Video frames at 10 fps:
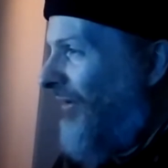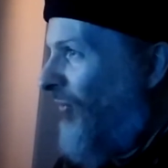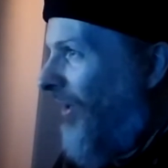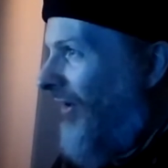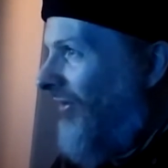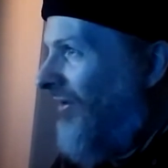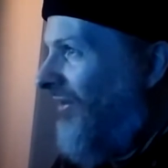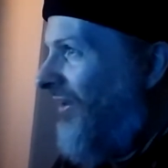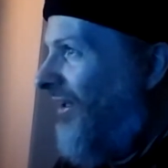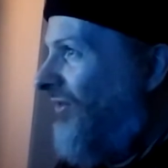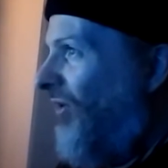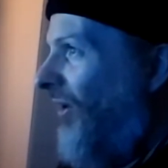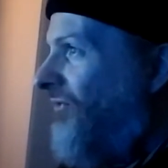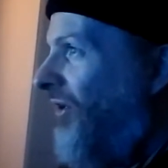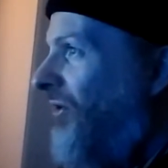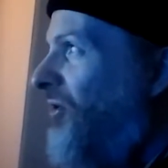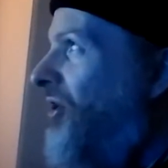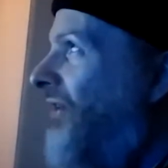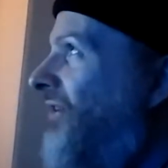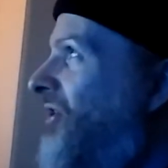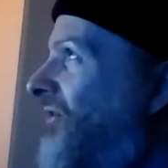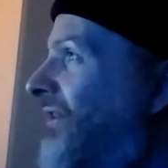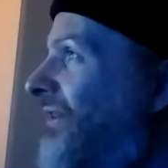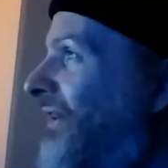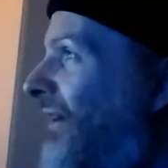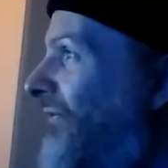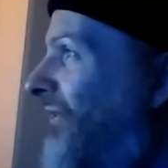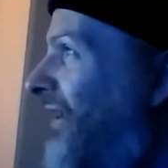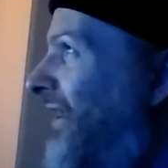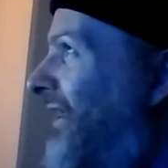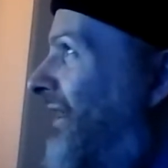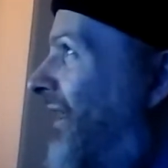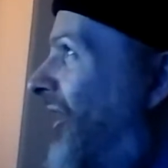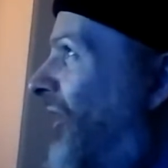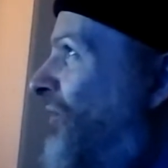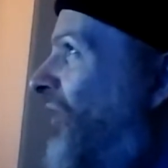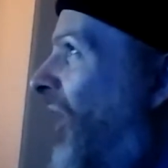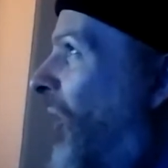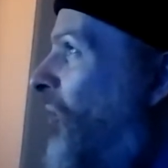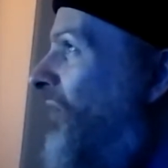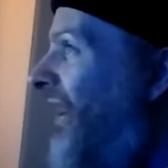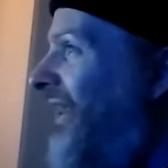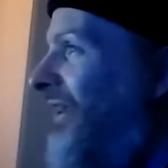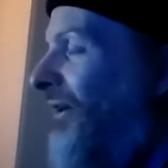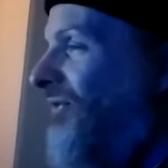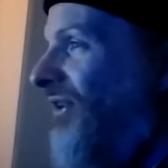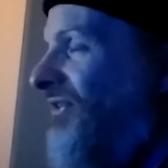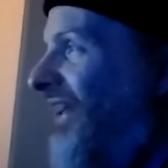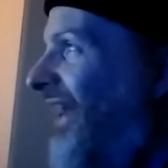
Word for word: love whenever the guitarist interjects. I just love the tone that he gives us.